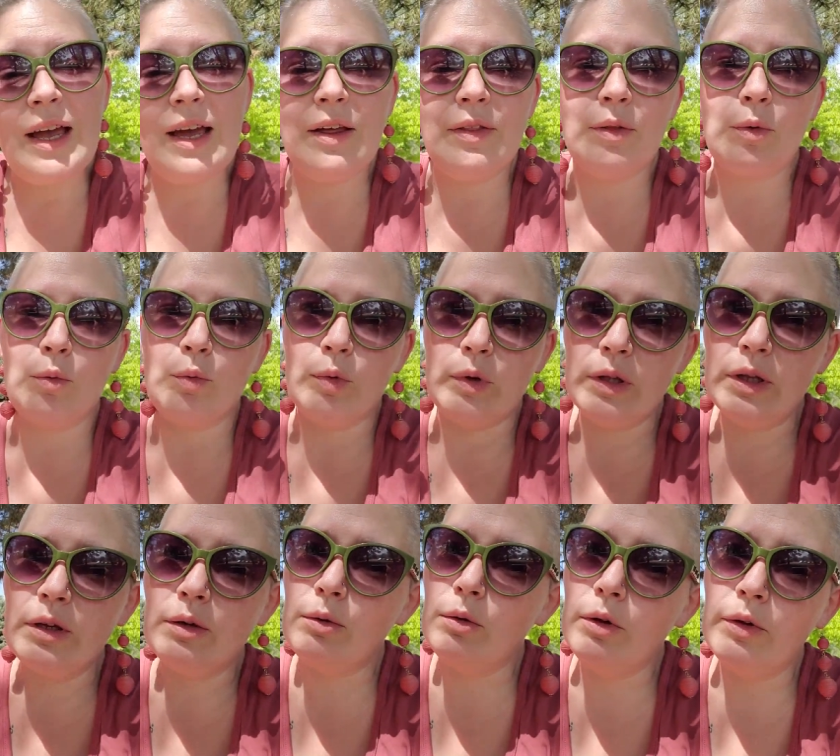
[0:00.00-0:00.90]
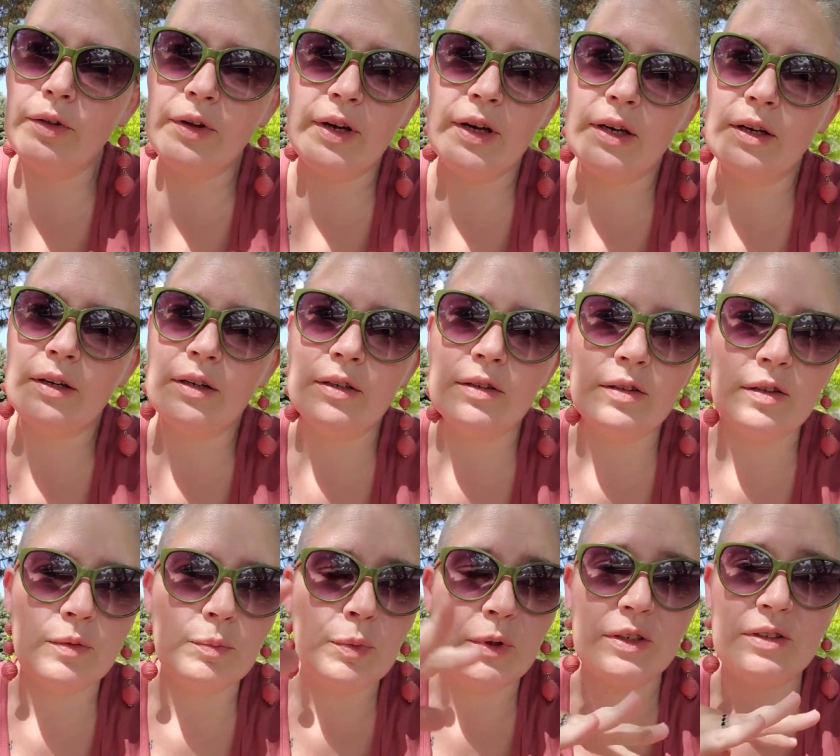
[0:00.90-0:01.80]
And the really cool thing is
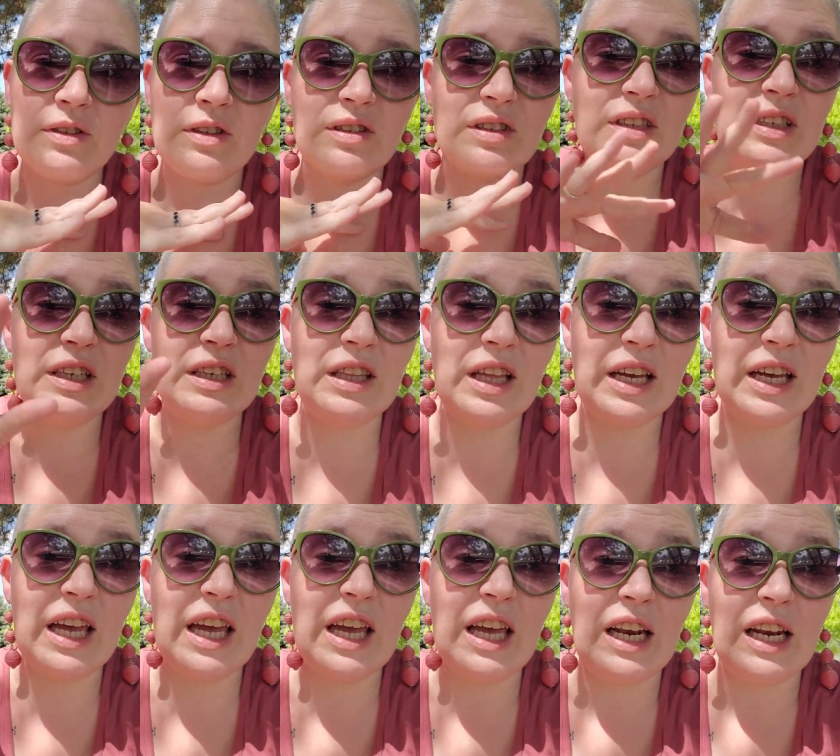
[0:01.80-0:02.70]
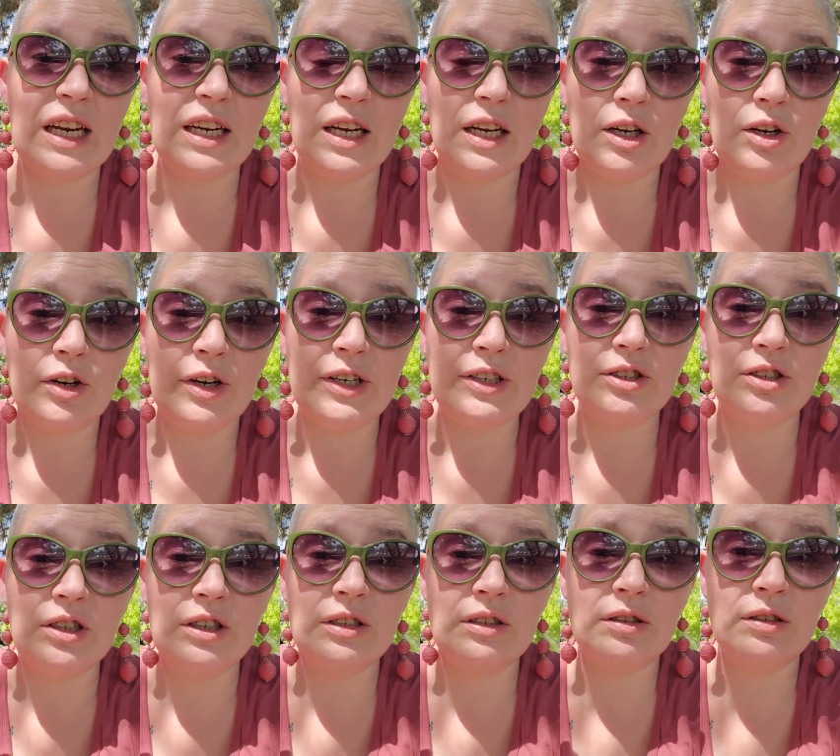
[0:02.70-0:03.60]
this place doesn't need like any
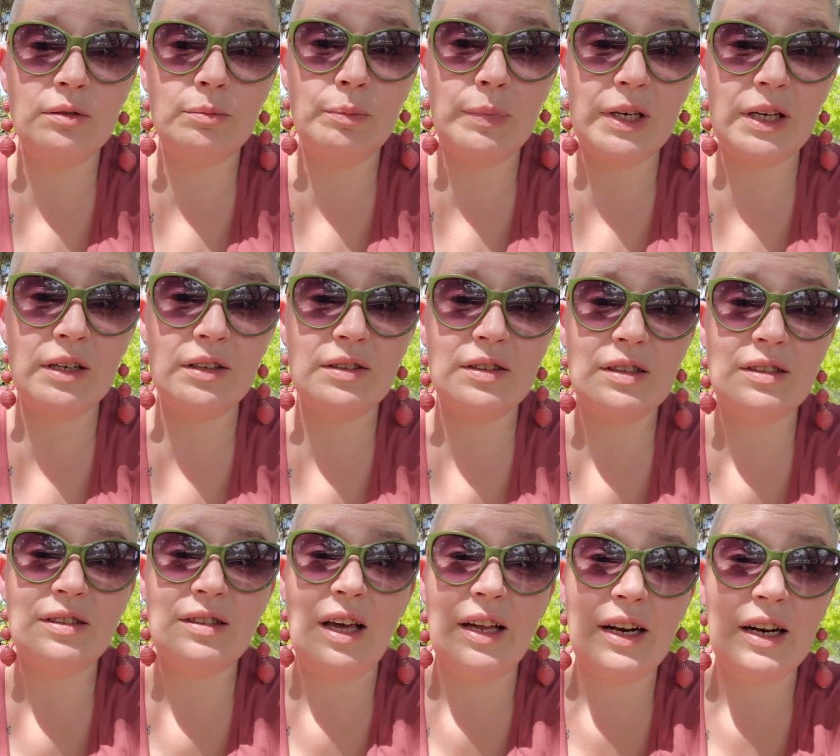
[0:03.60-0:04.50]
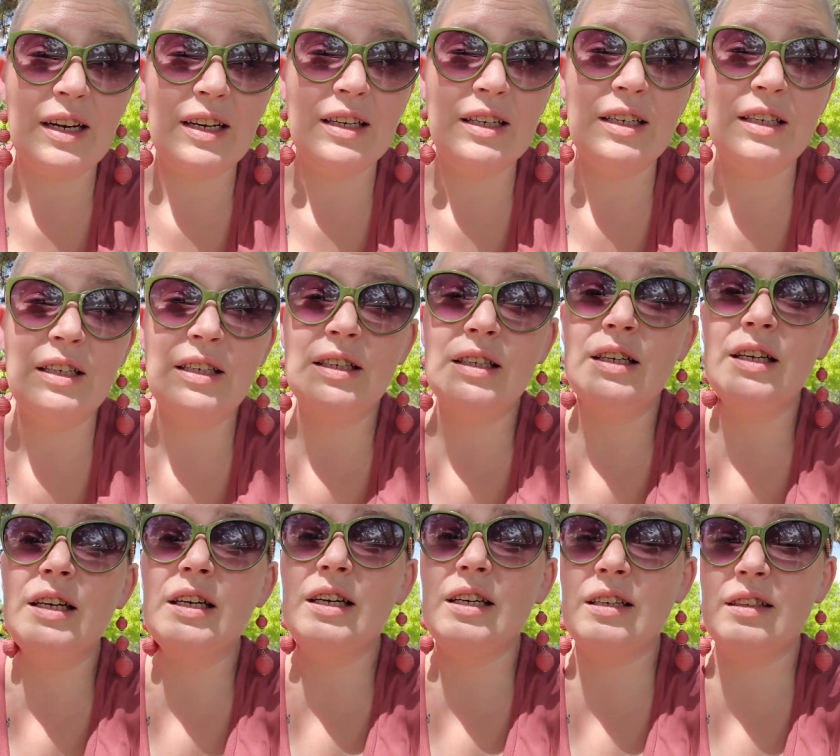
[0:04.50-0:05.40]
decoration because the setting
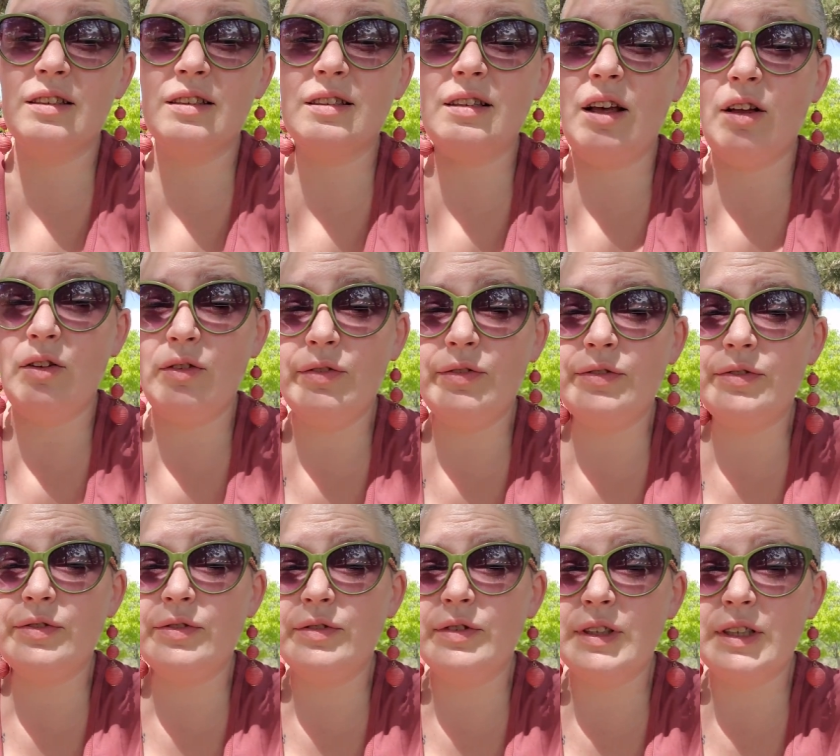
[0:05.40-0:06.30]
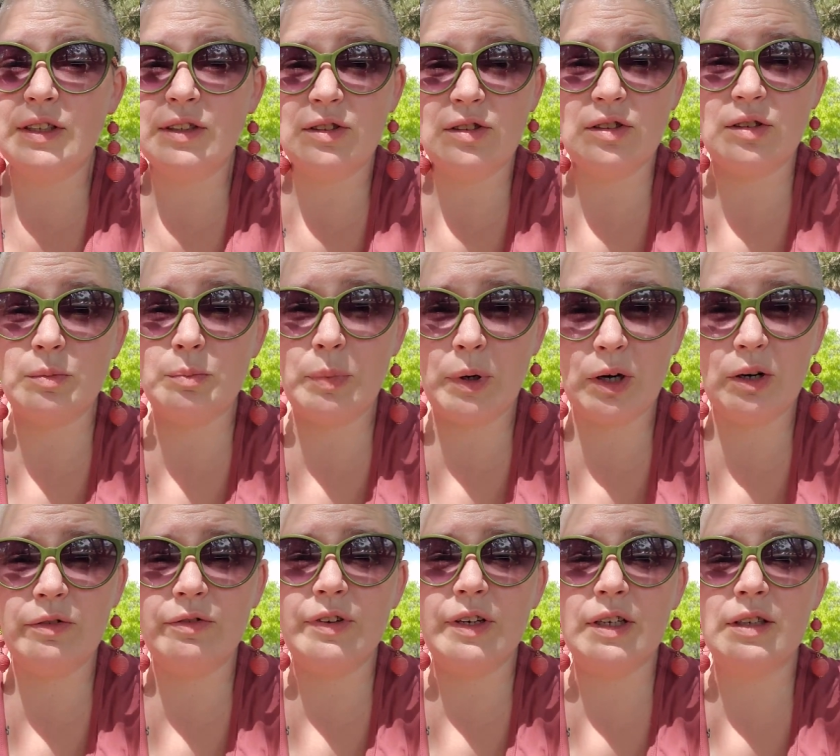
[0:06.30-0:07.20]
itself is just
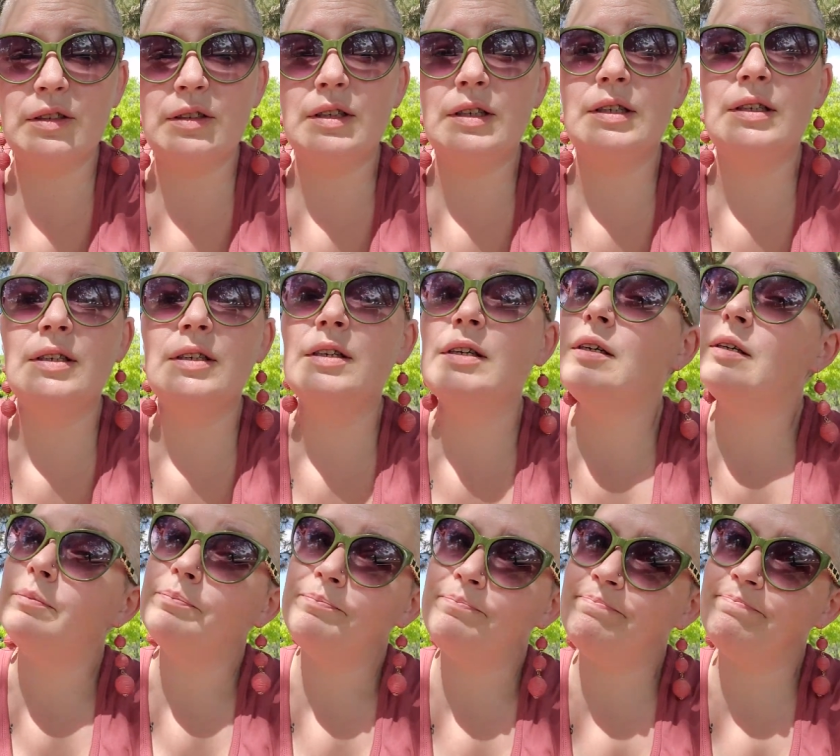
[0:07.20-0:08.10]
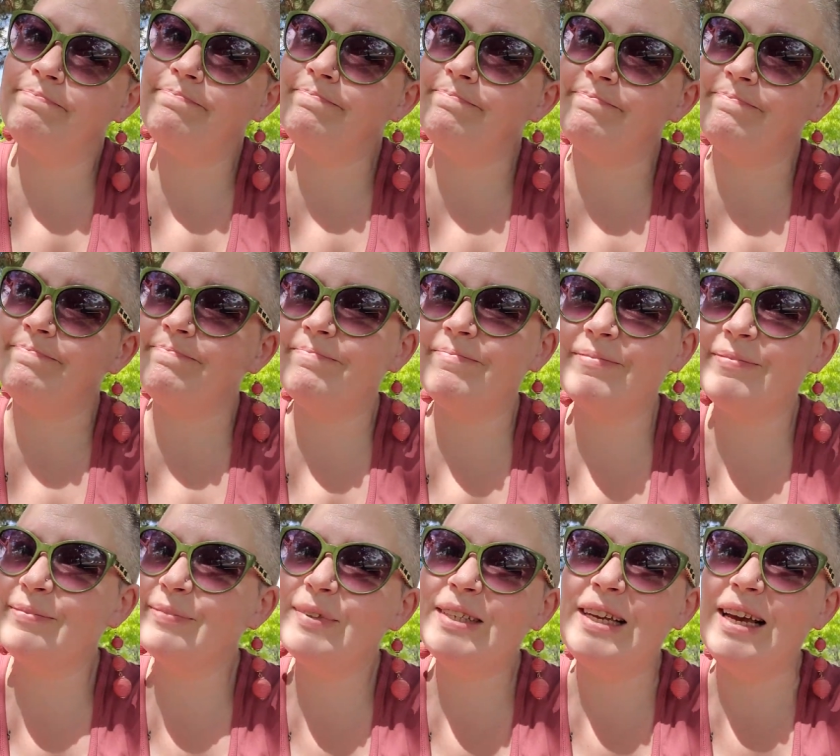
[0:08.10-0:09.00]
perfect. Mm,
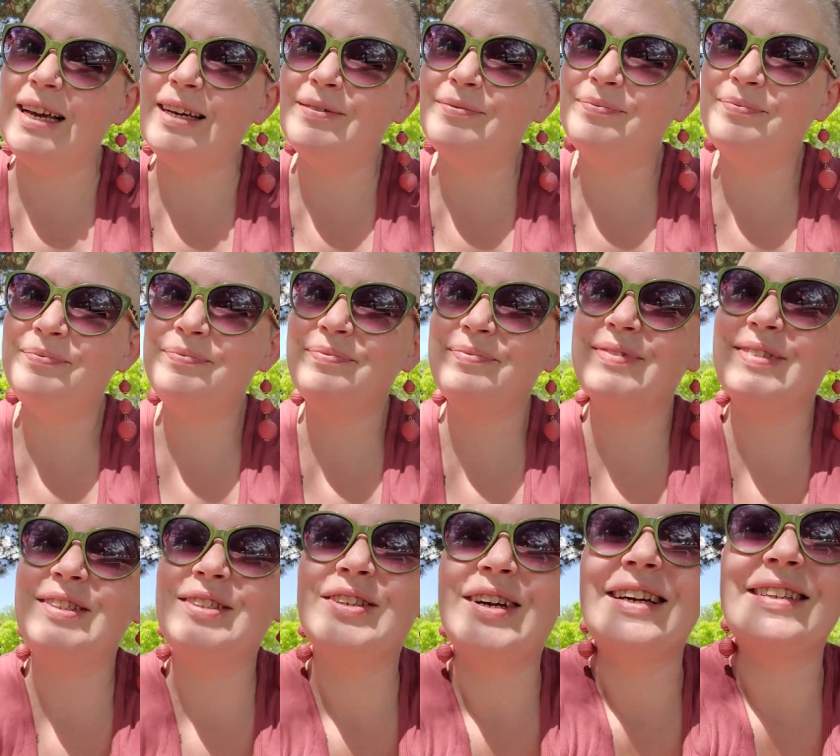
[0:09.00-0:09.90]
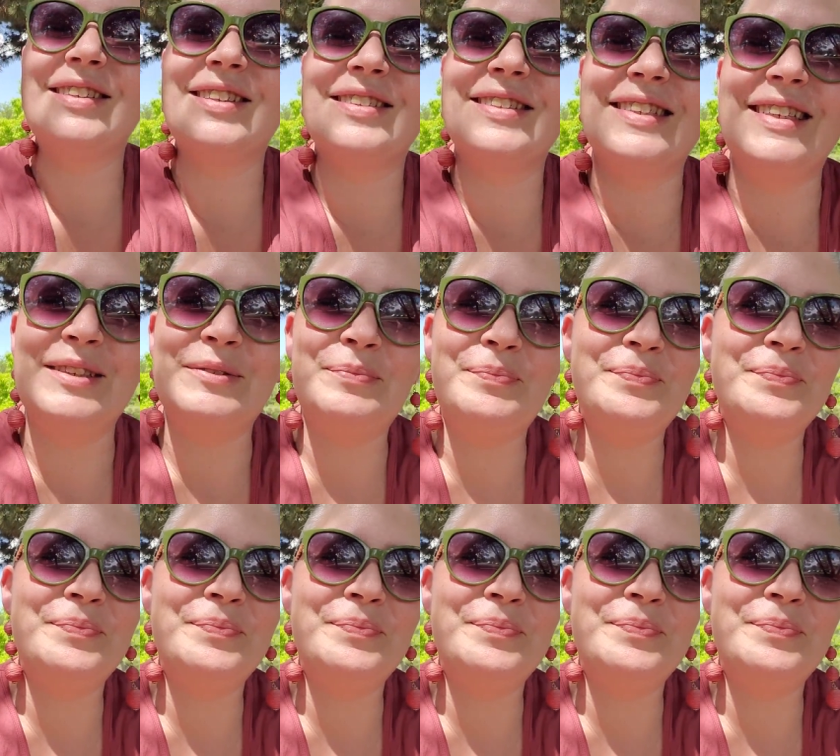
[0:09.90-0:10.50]
yeah, you guys will see.